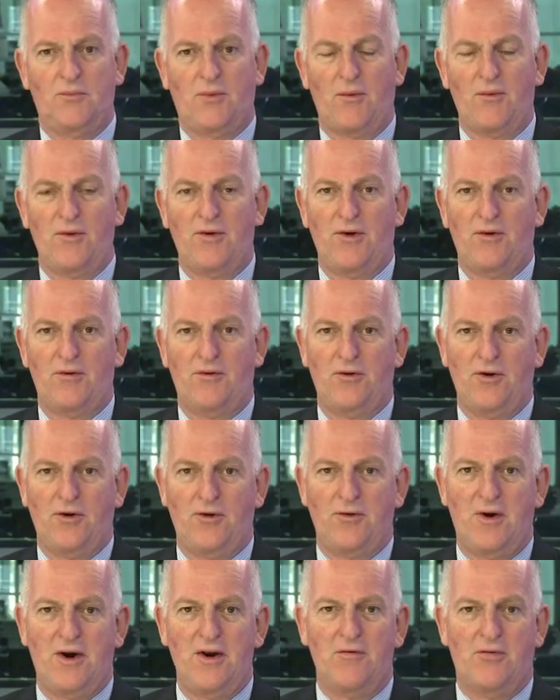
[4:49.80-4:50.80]
probably not
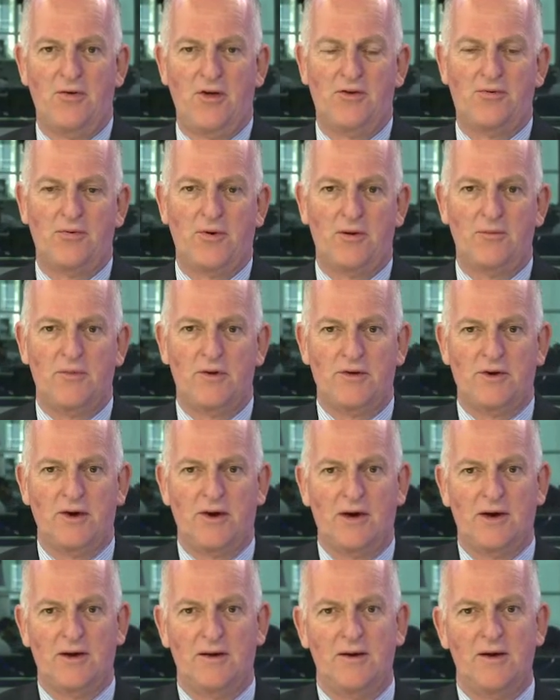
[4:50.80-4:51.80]
ready for this one,
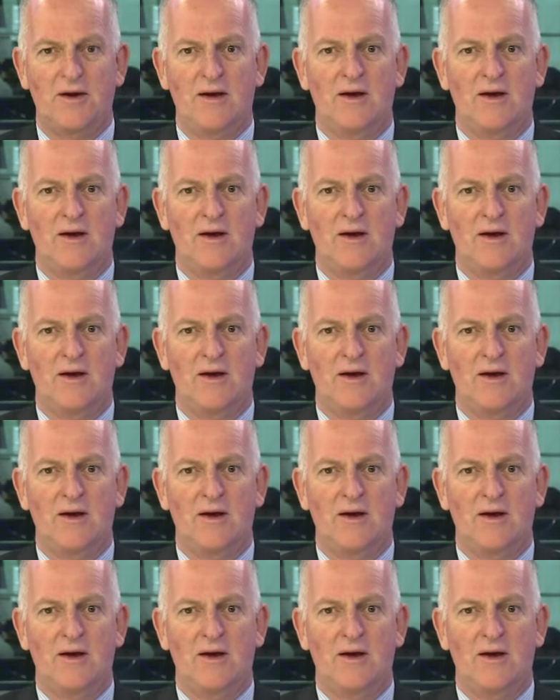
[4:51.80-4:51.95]
but